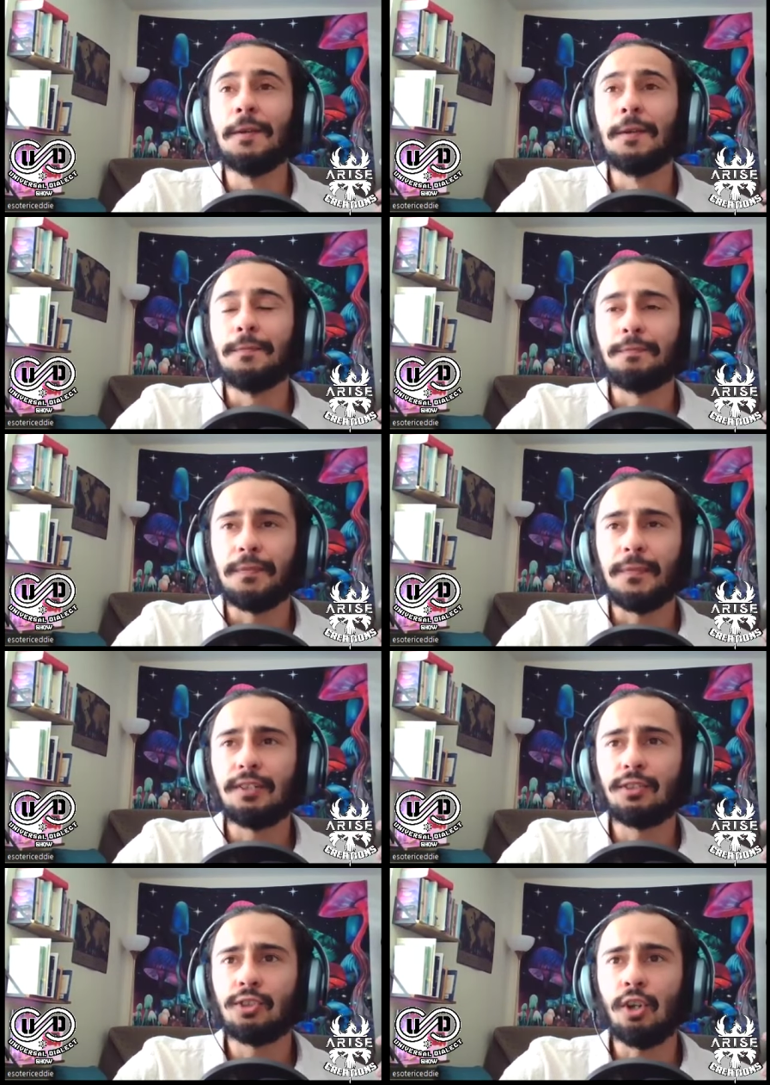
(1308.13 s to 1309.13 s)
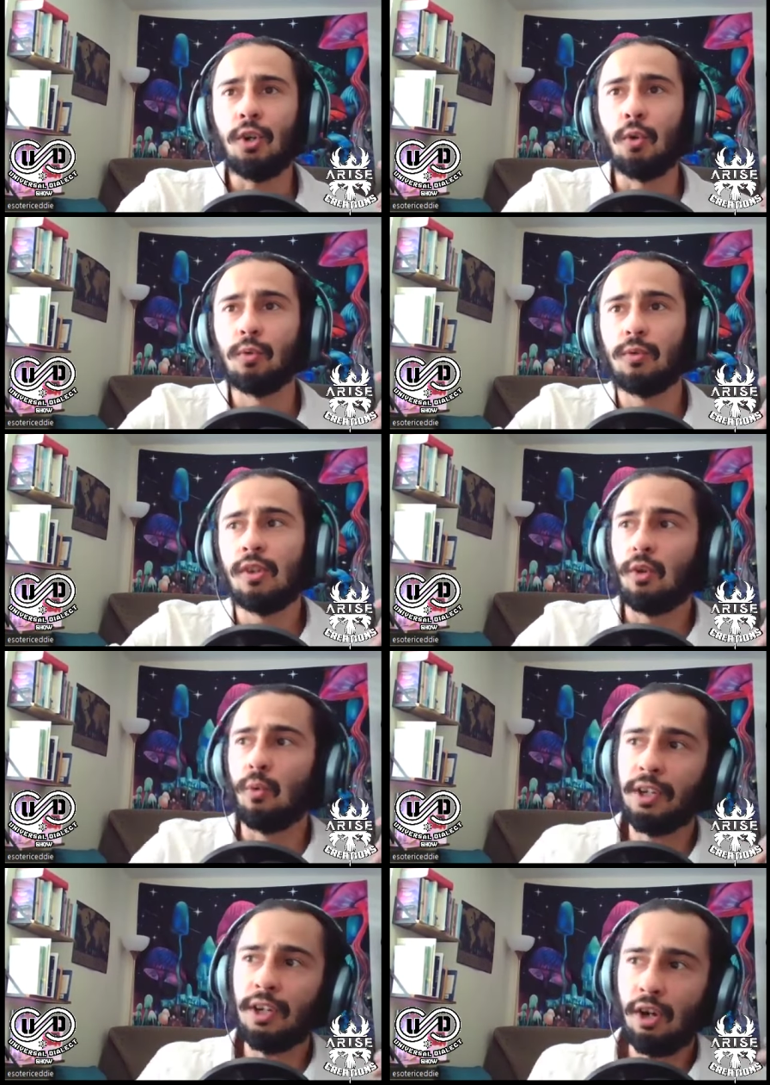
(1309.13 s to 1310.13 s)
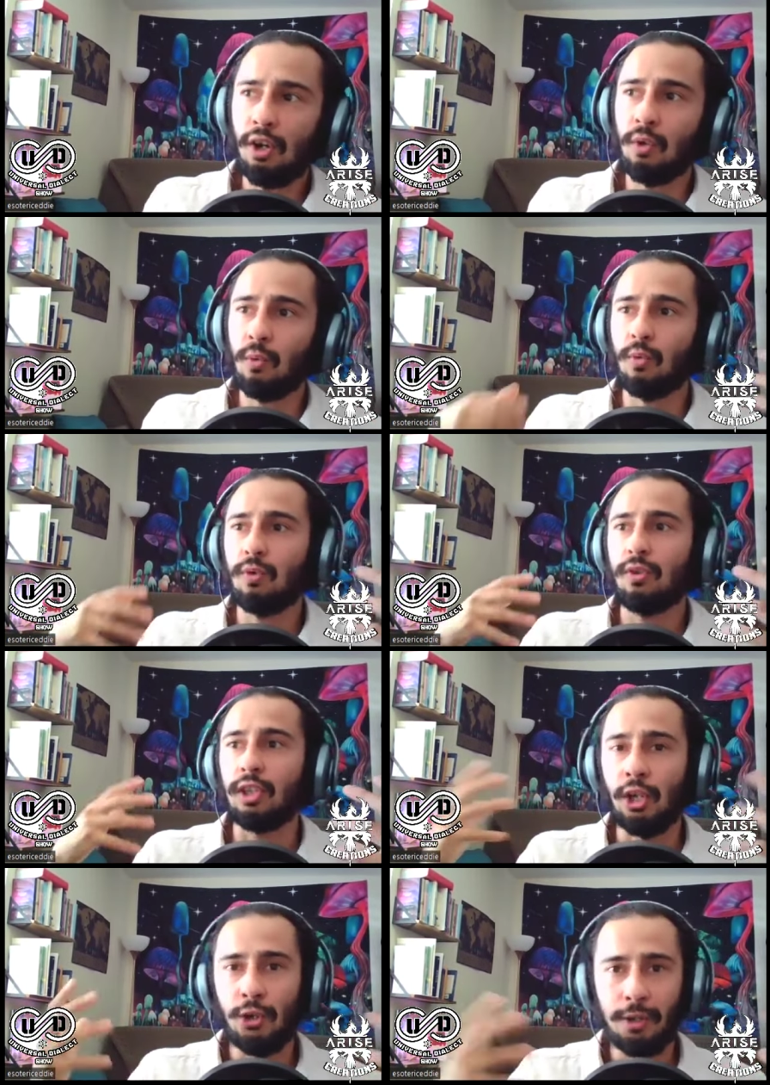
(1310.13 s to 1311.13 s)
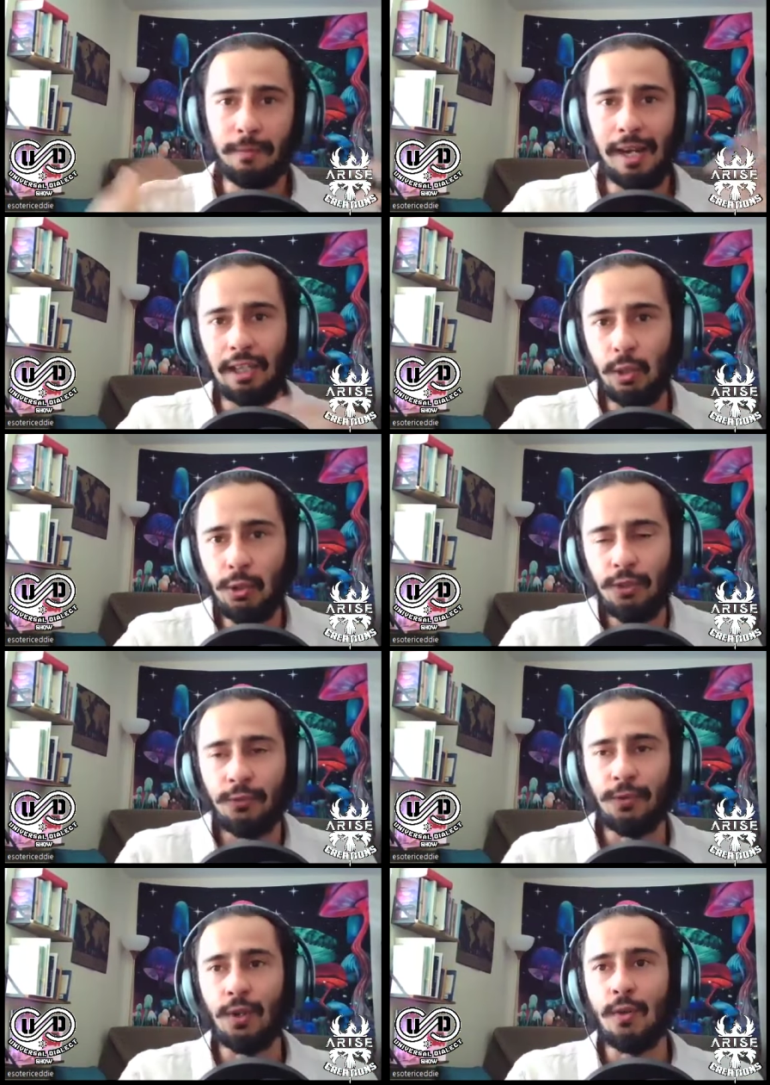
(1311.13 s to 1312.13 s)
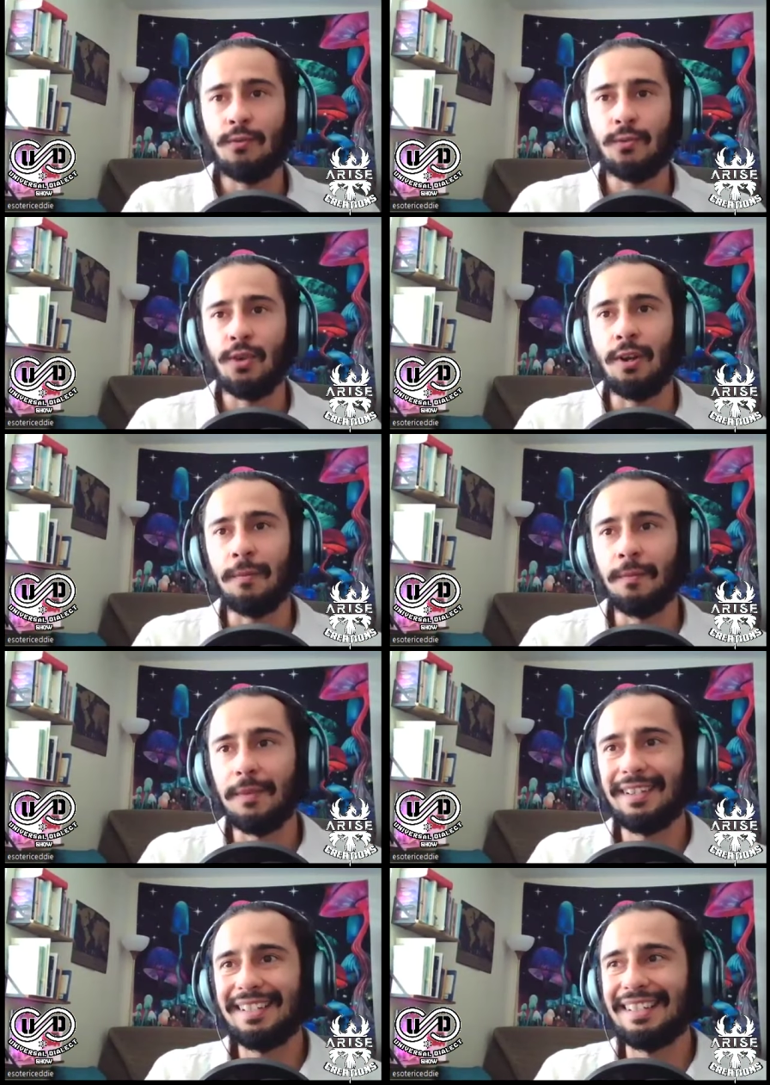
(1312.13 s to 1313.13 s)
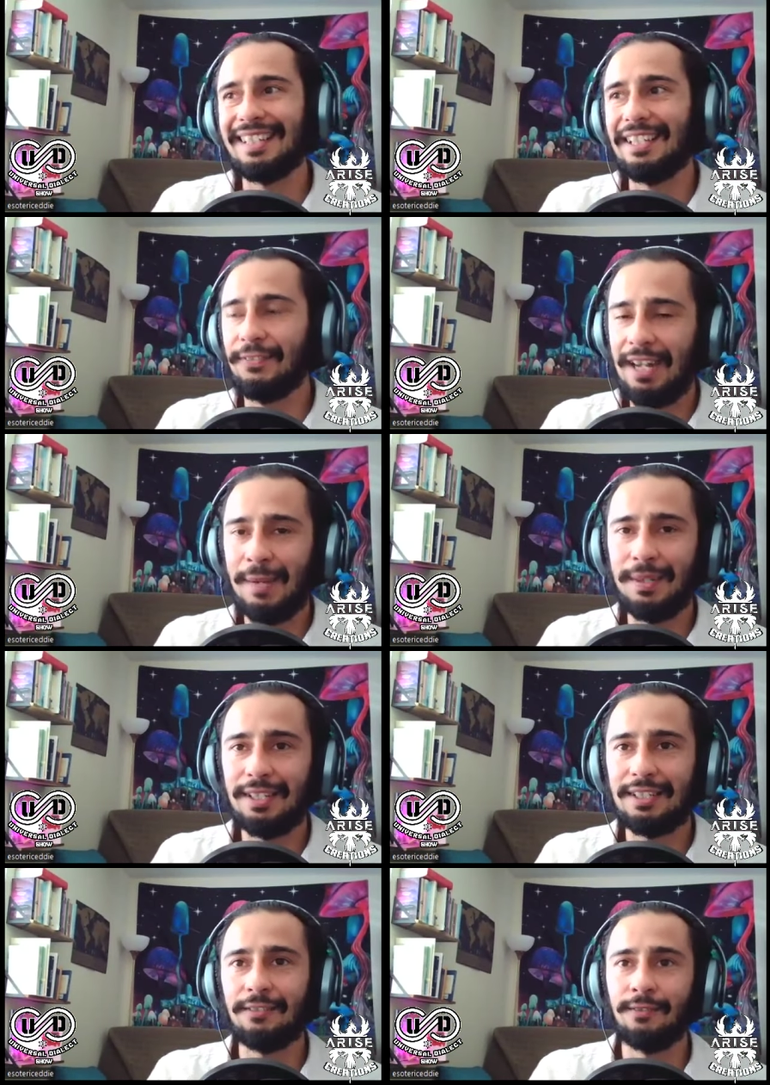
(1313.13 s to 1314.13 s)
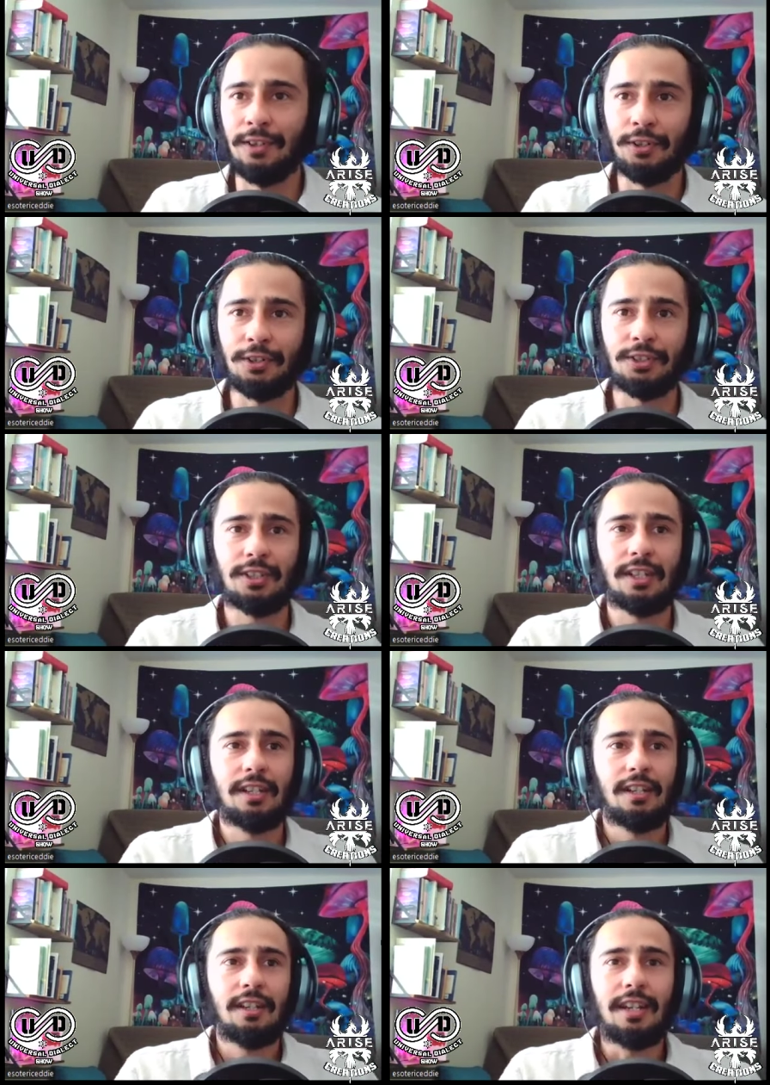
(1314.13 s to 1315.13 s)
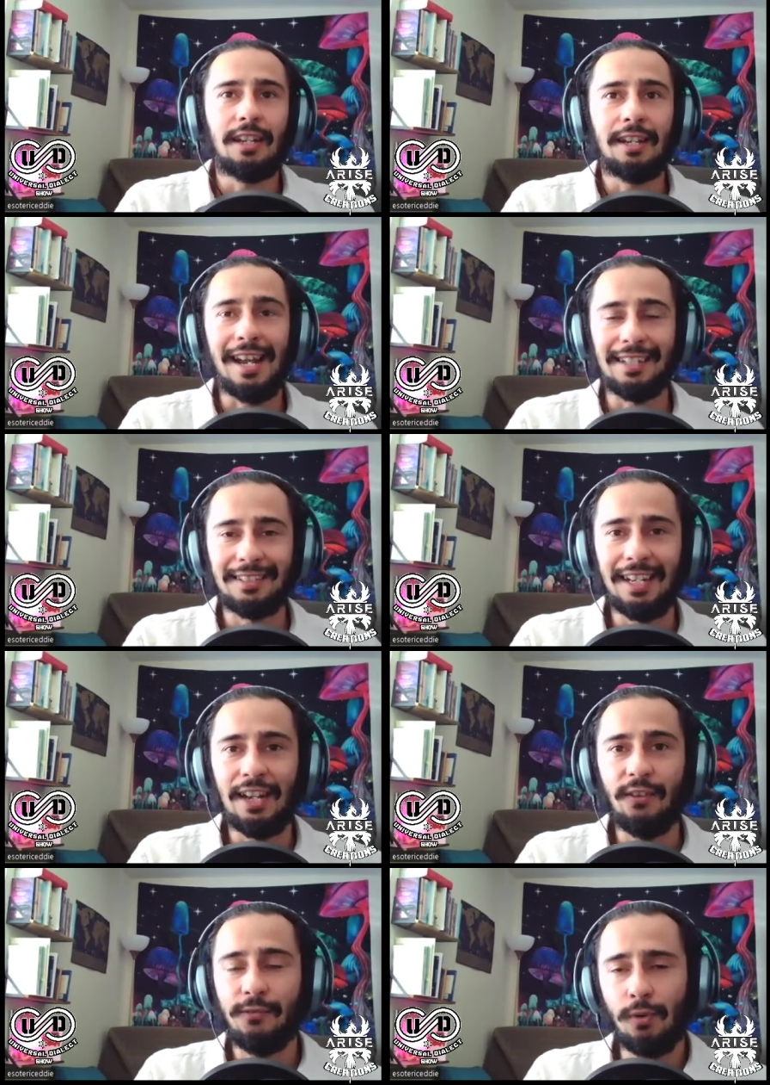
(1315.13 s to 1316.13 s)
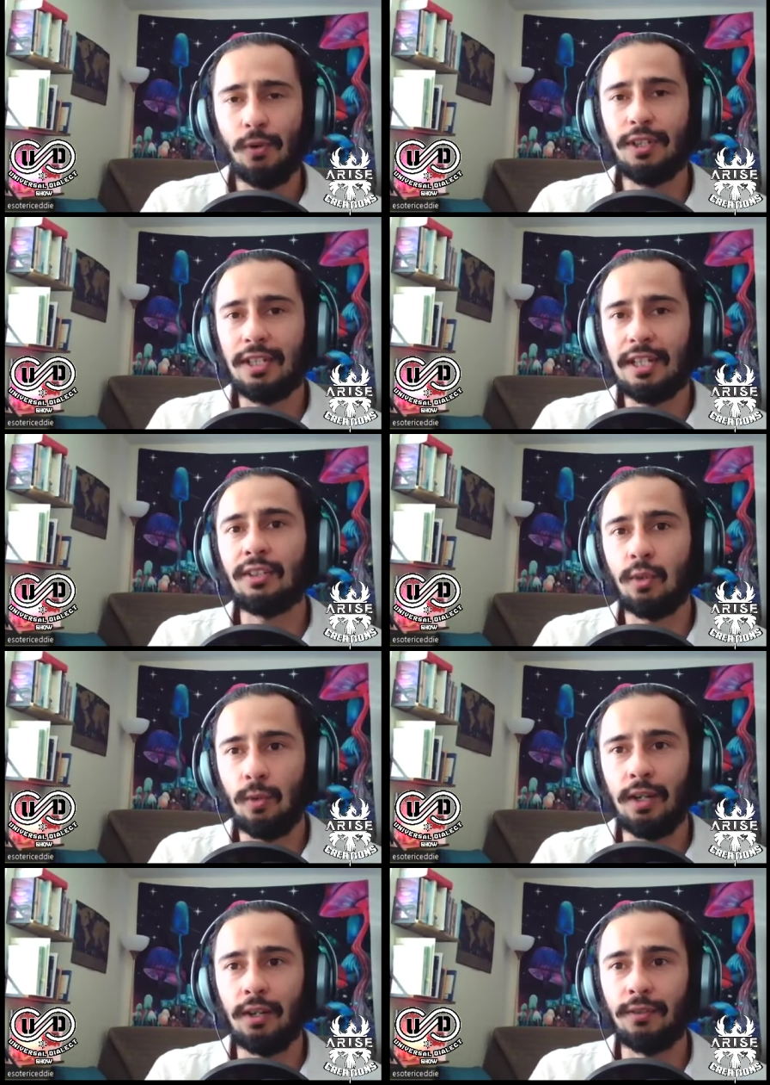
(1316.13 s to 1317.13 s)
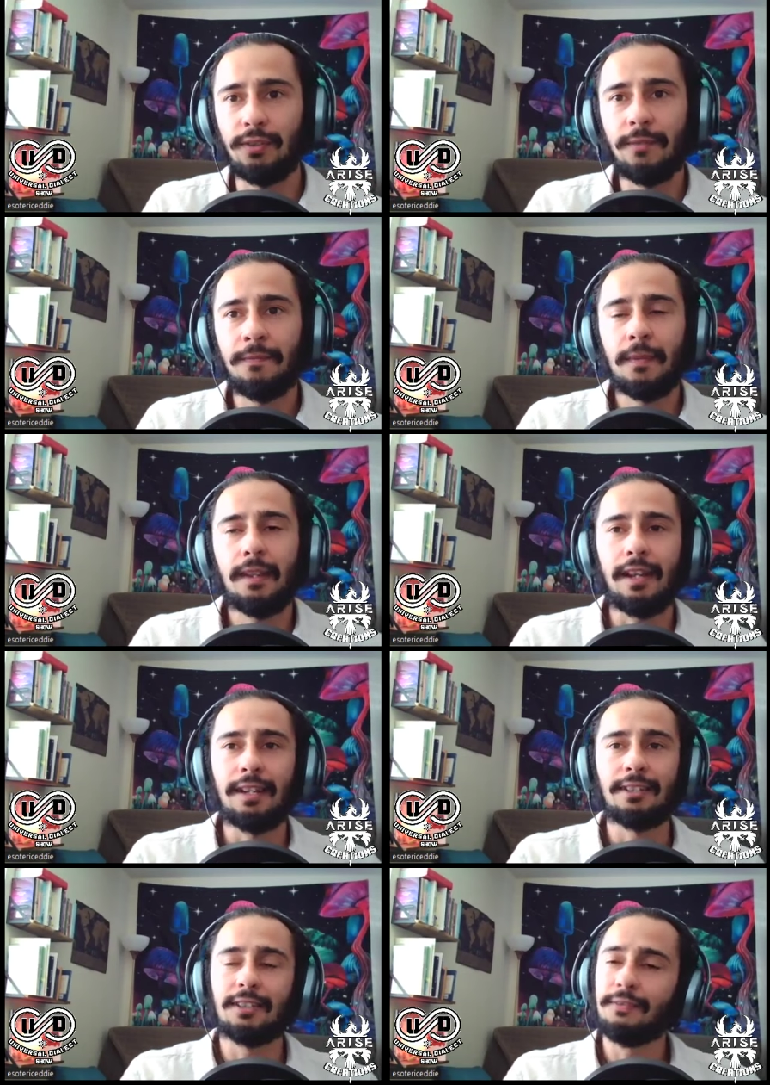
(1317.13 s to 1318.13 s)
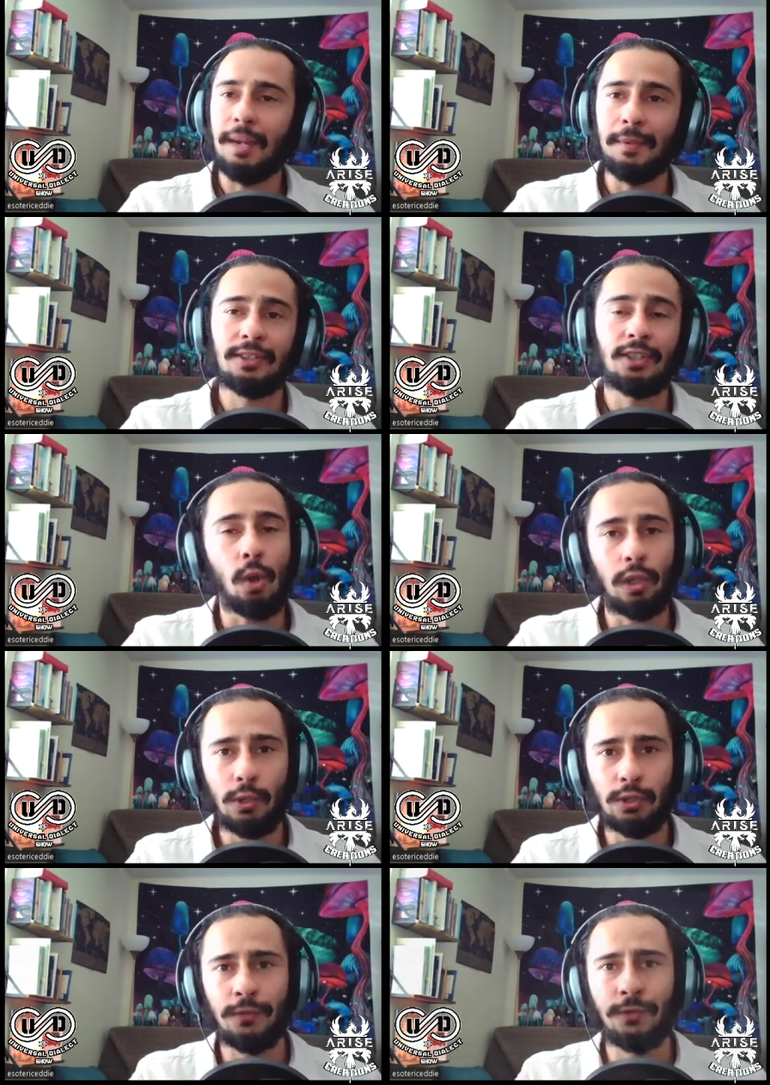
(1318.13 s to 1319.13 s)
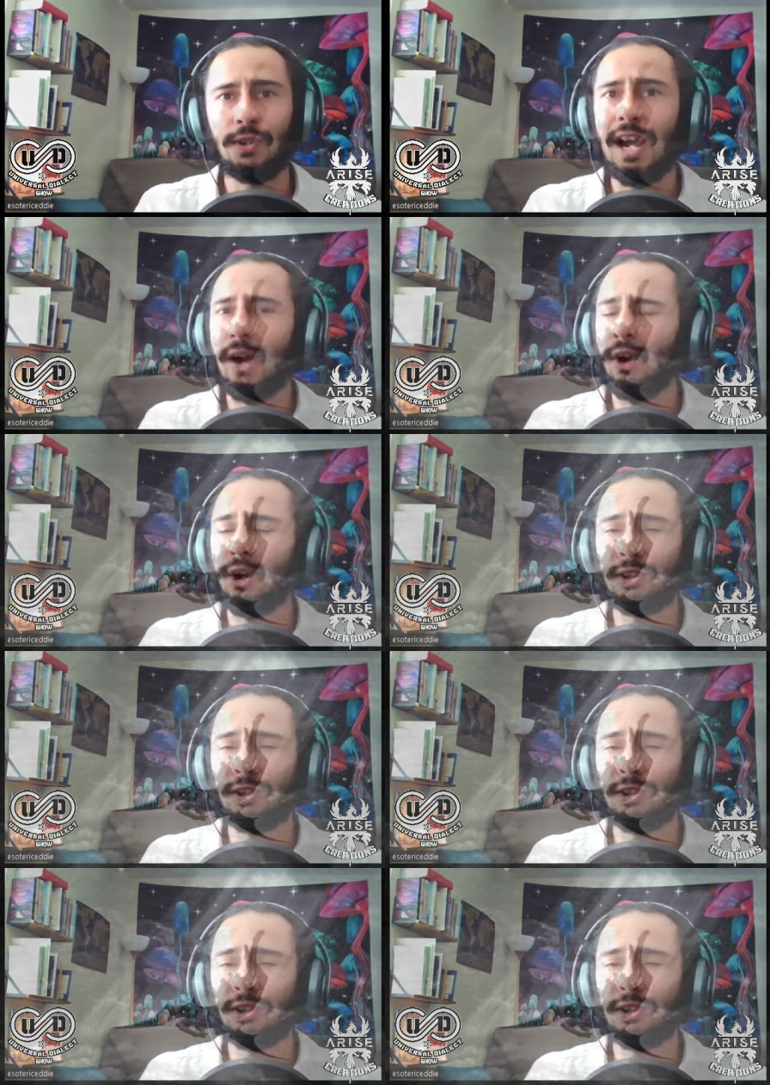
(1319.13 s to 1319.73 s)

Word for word: Right. So we all learned about Lucifer from the famous verse in Isaiah 14, 12 and it's the famous "Oh Lucifer, how art